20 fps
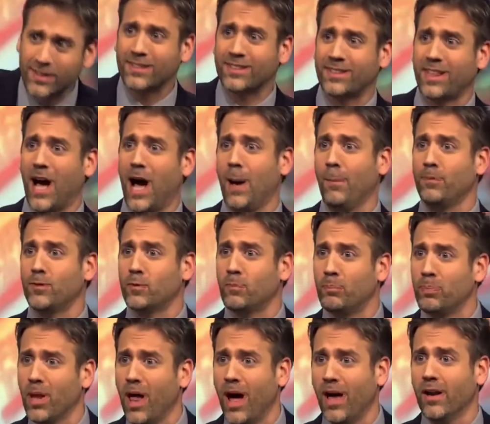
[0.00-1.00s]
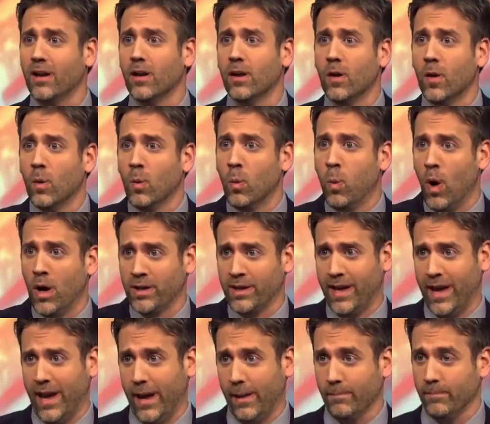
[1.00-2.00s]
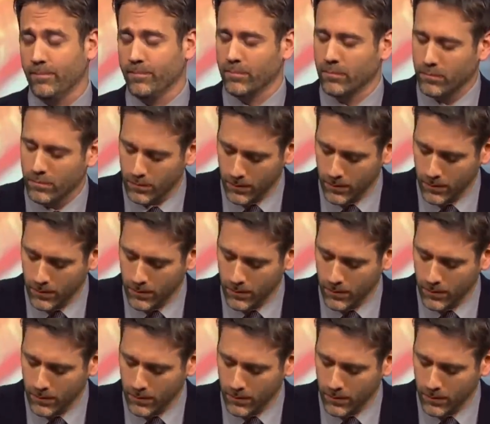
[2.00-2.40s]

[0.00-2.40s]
stomps Blunt. One game.